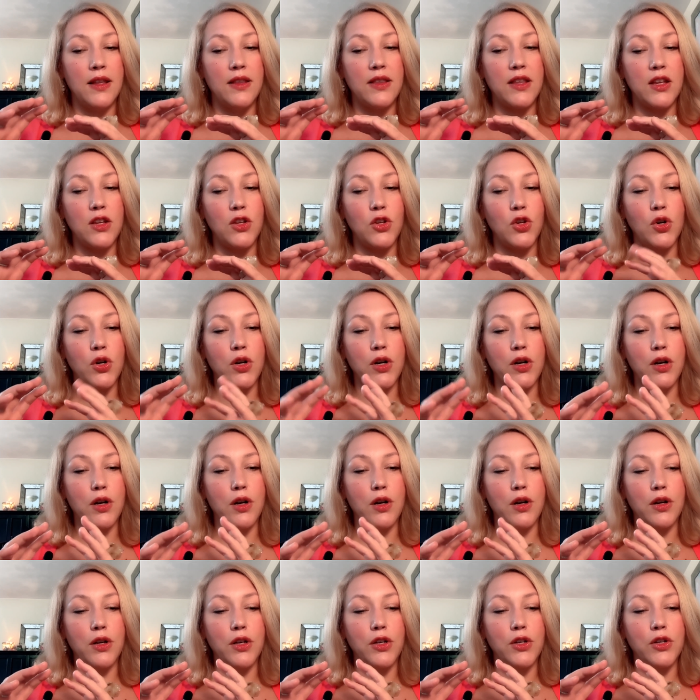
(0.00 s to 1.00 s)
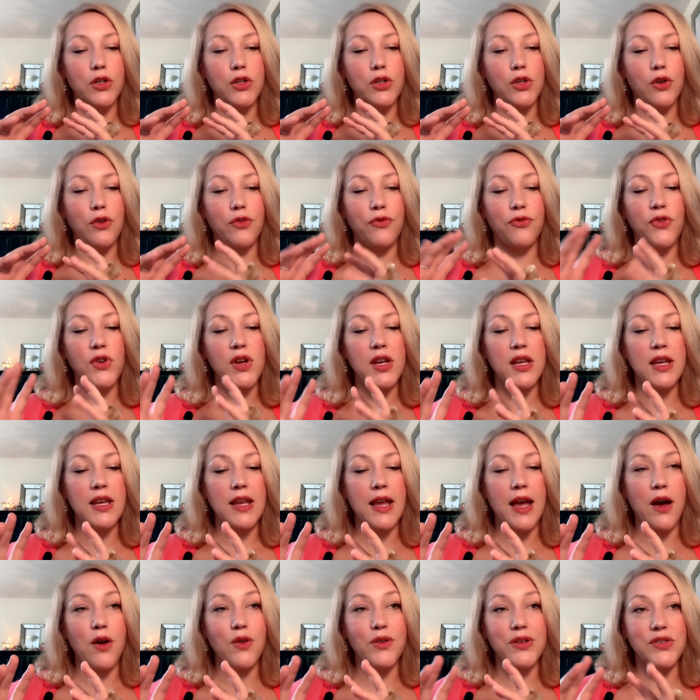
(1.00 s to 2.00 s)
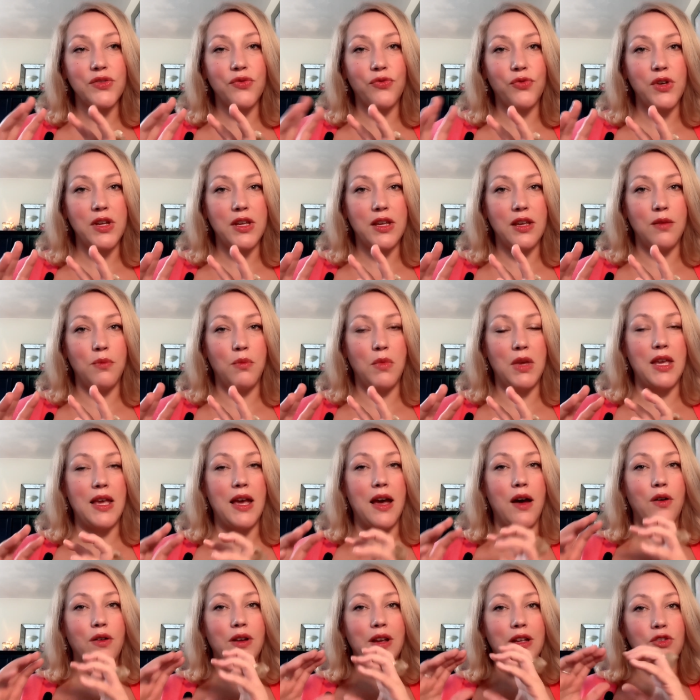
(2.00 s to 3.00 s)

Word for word: that you're you're freaking out is freaking me out